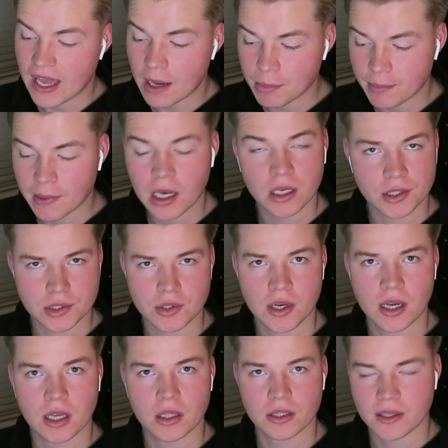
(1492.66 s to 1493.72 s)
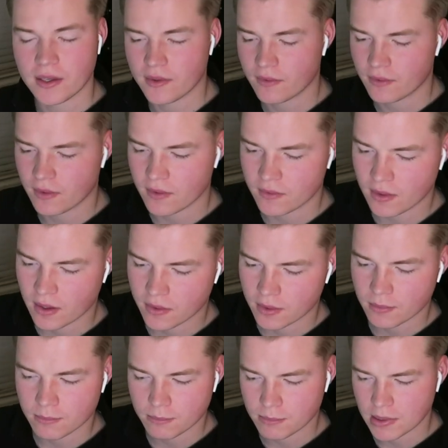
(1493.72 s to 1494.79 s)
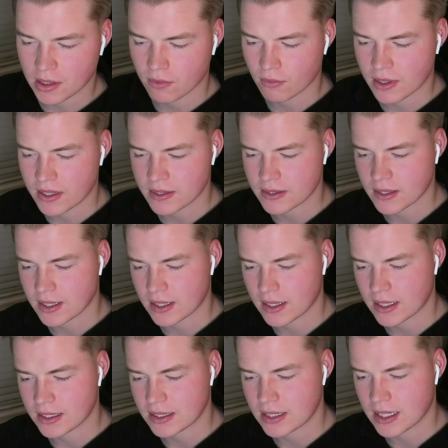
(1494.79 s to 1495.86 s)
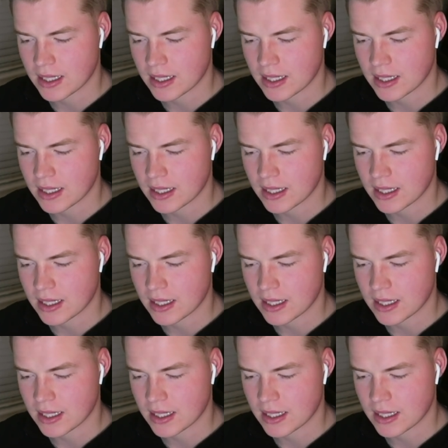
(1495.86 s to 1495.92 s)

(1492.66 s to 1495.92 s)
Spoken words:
The Albert Bartlett trial is the other big race that